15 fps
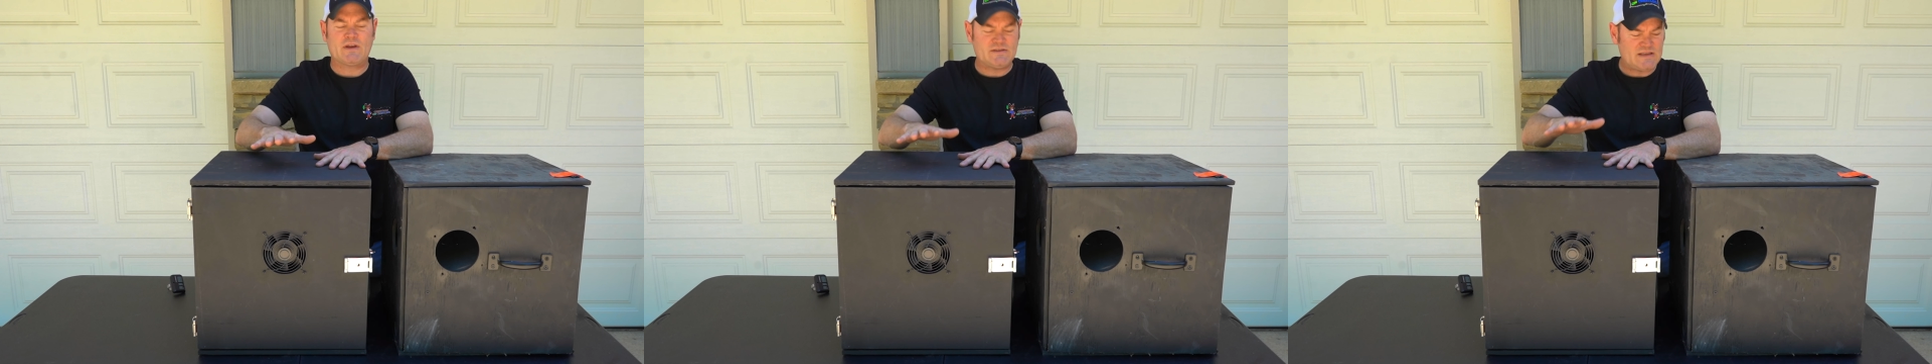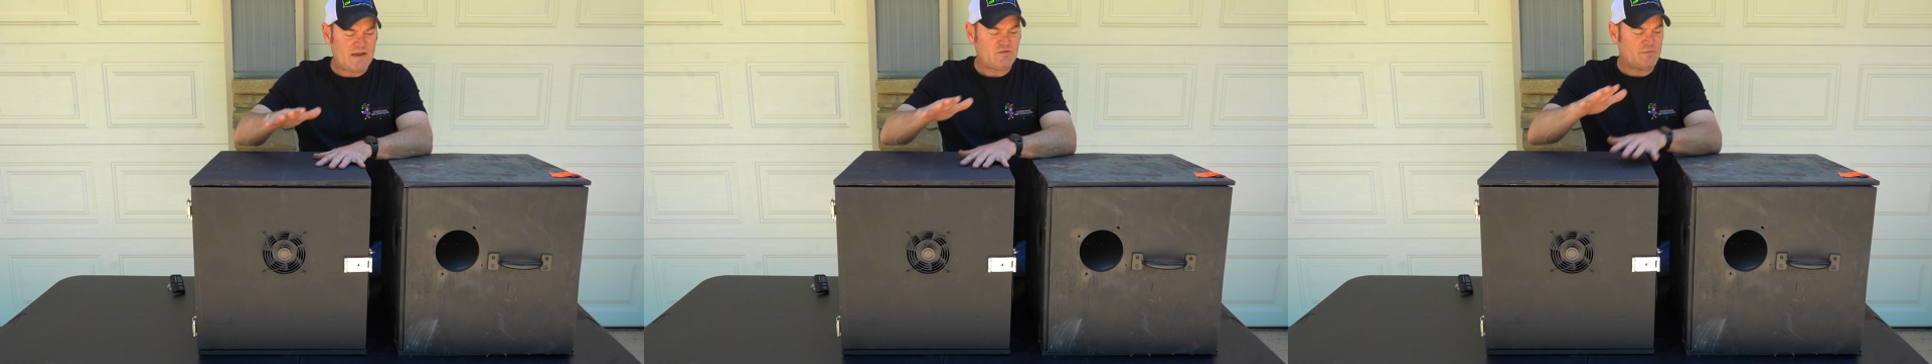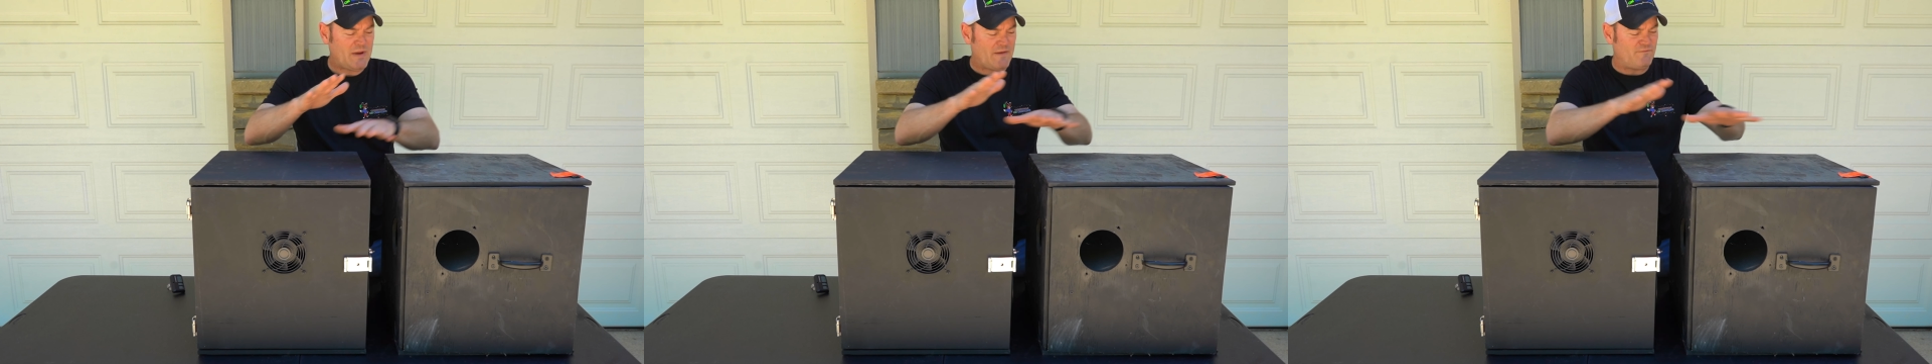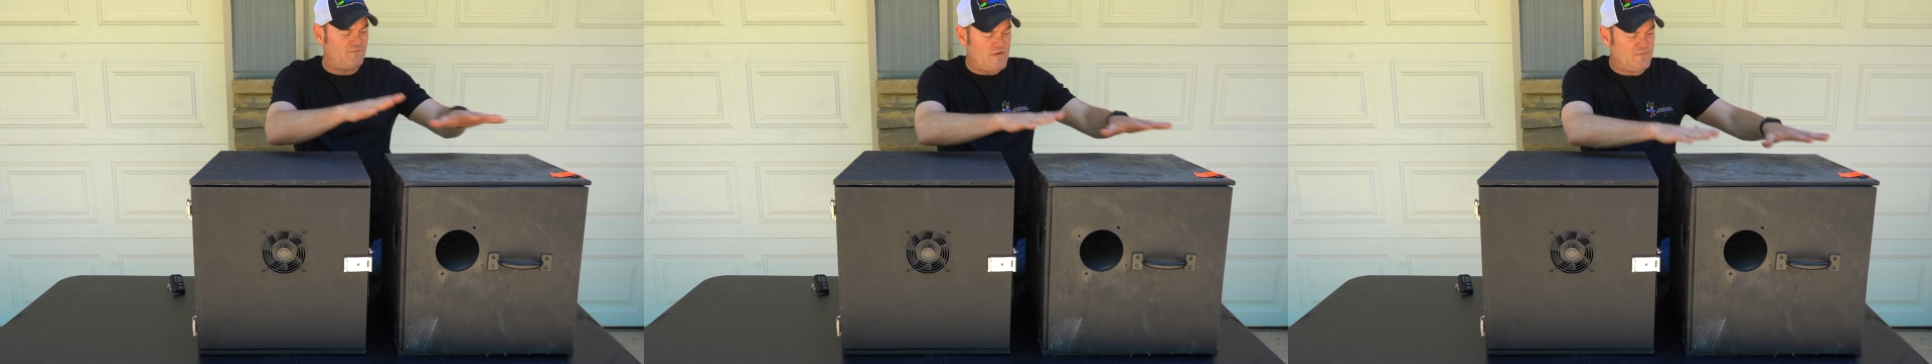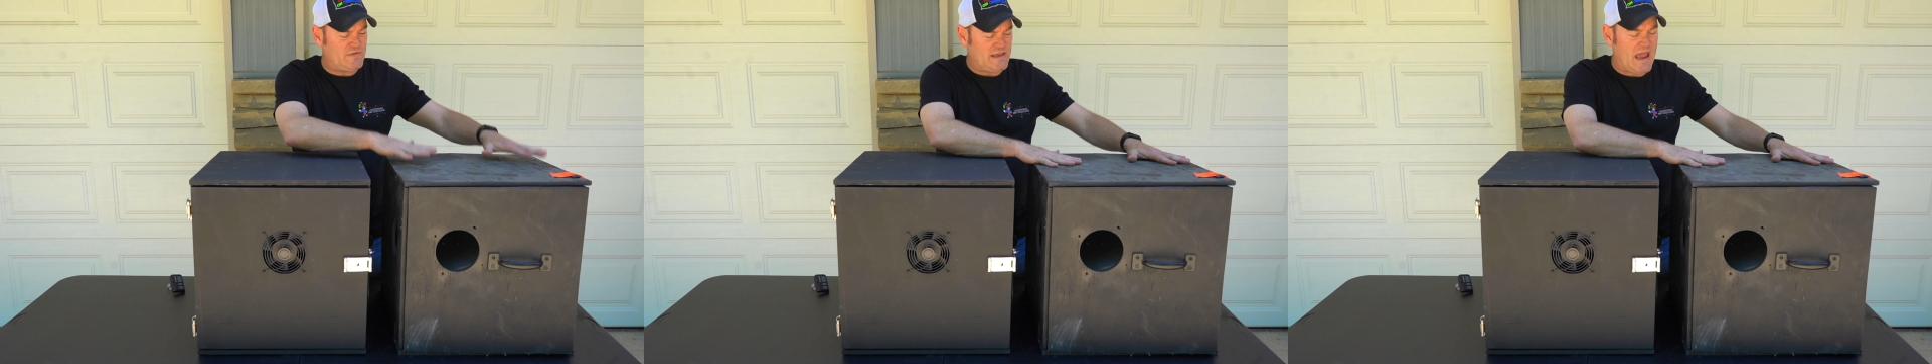Because after about
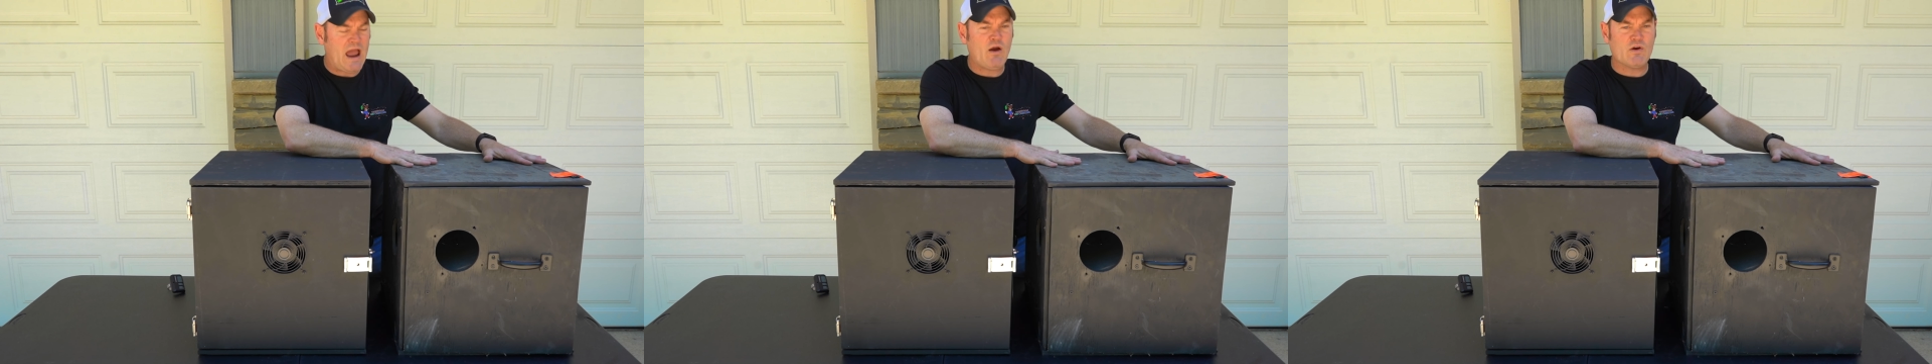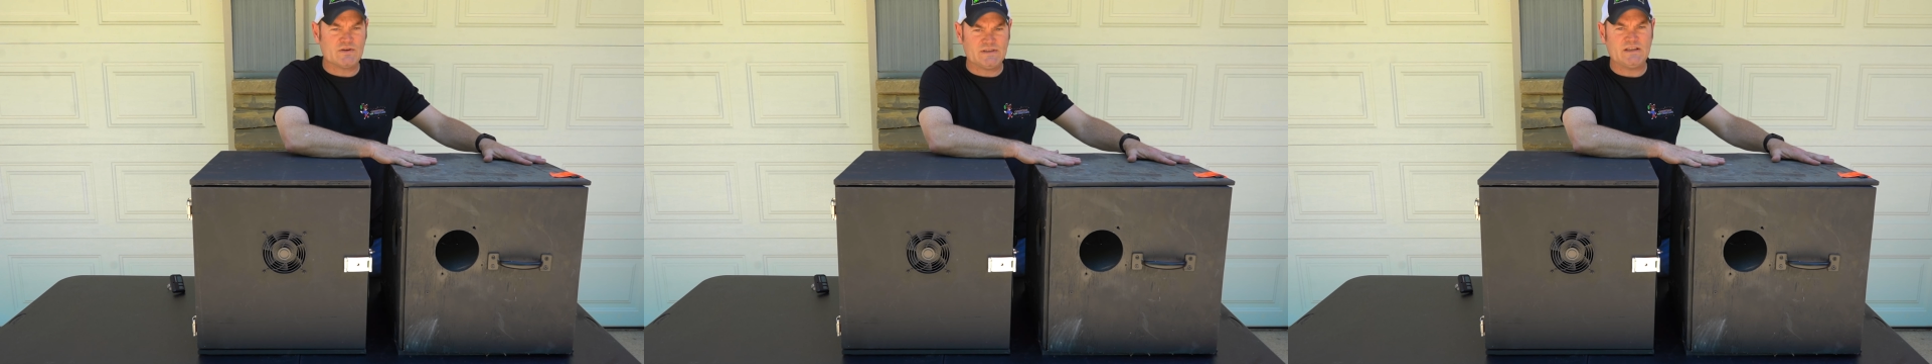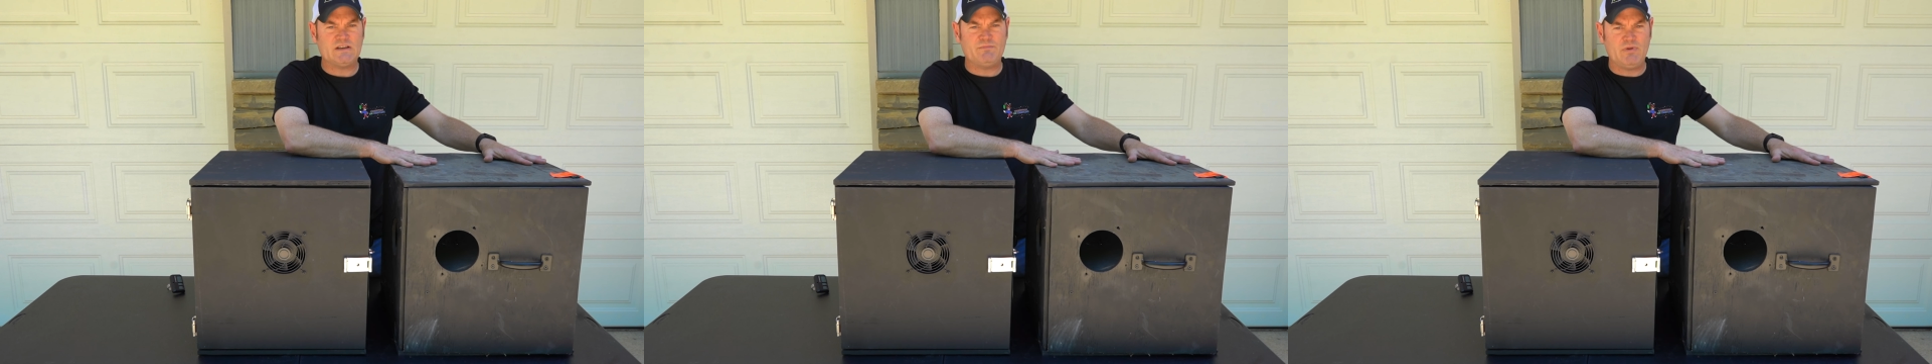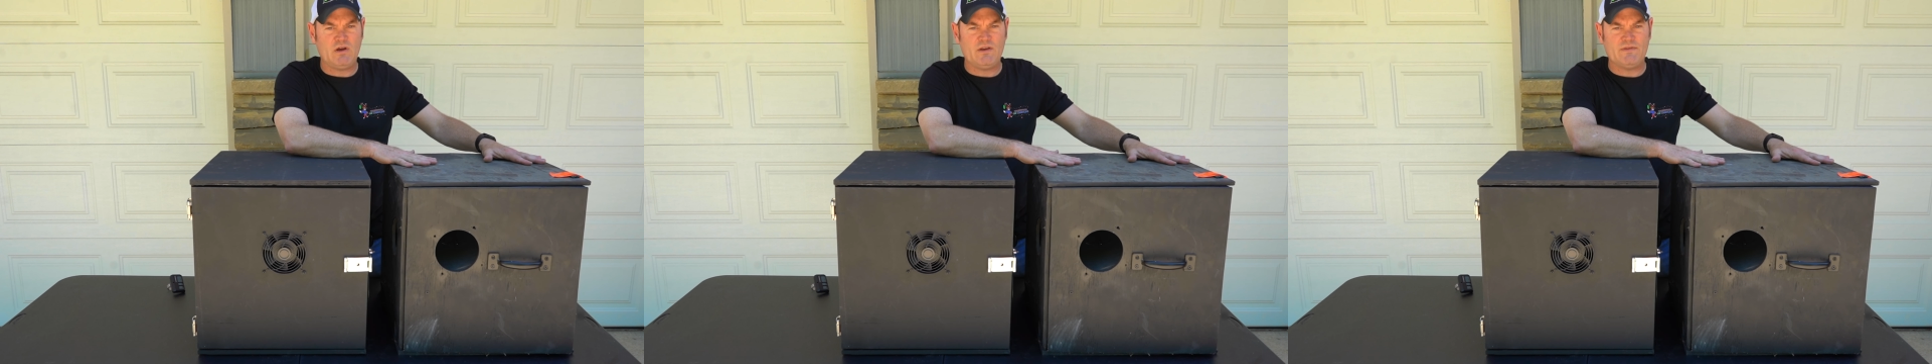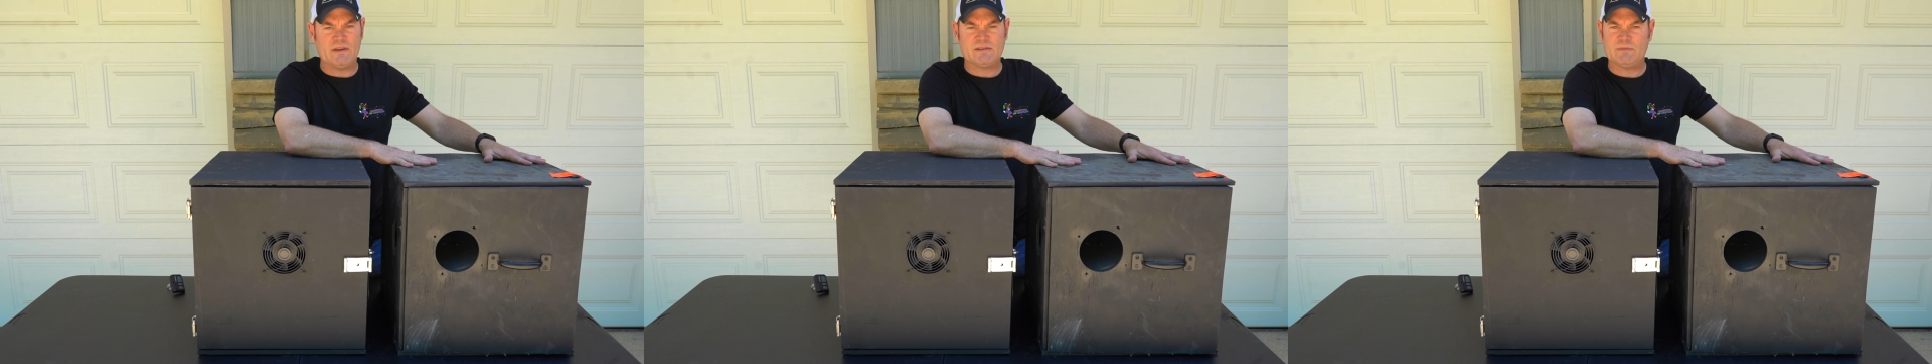50 hours into
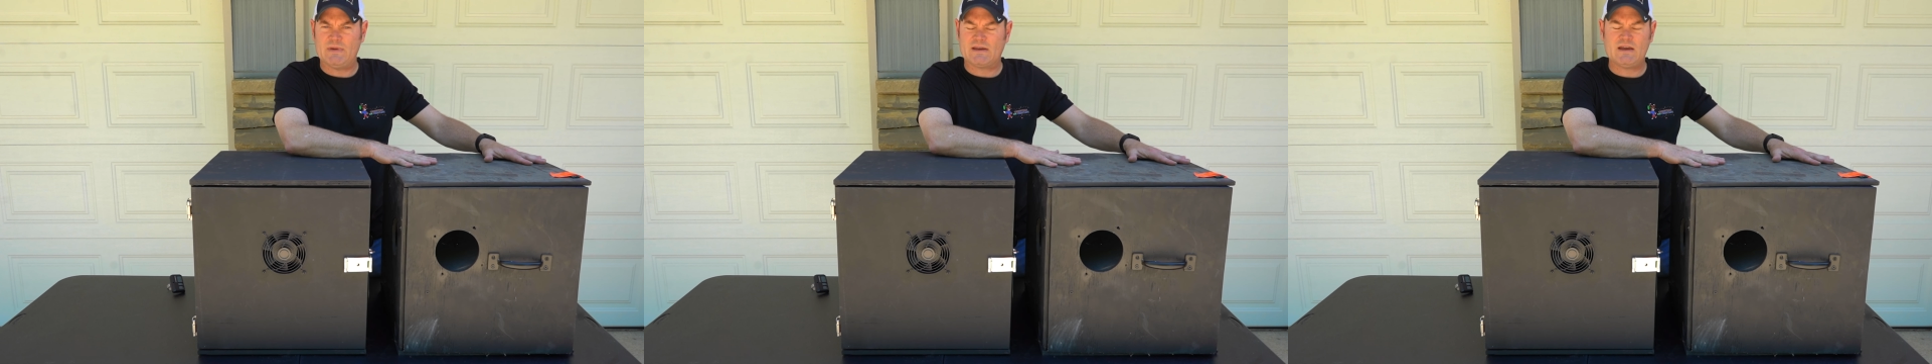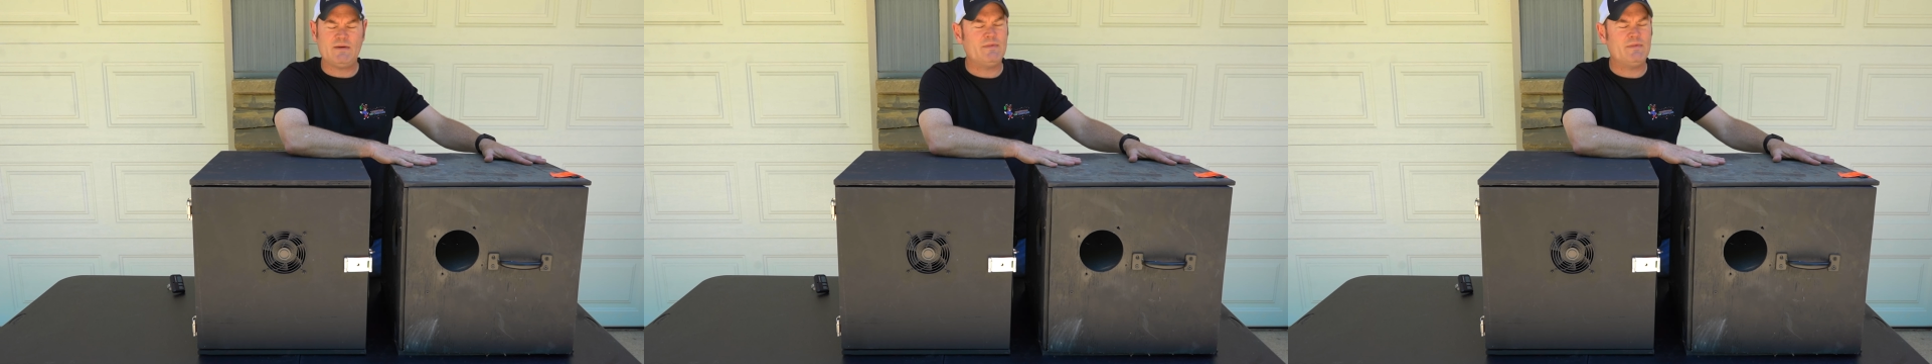building this, I'm like,